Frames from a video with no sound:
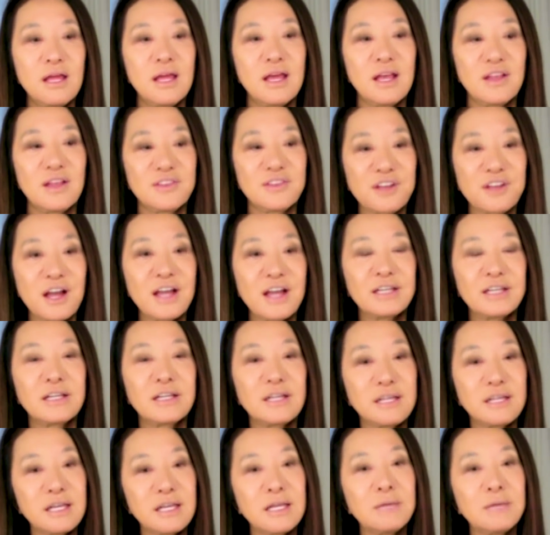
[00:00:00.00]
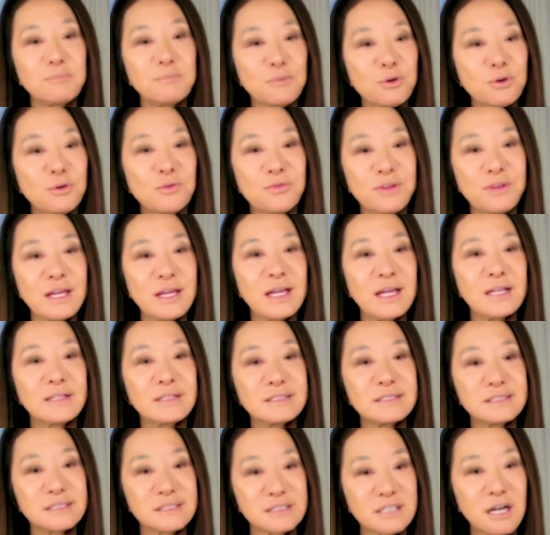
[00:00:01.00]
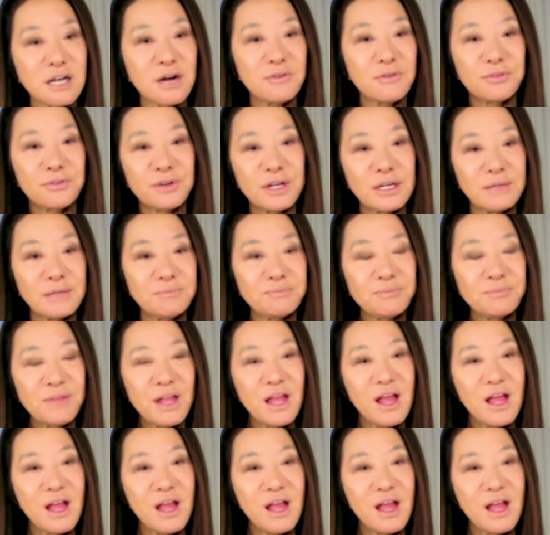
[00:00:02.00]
as I can keep moving and discovering,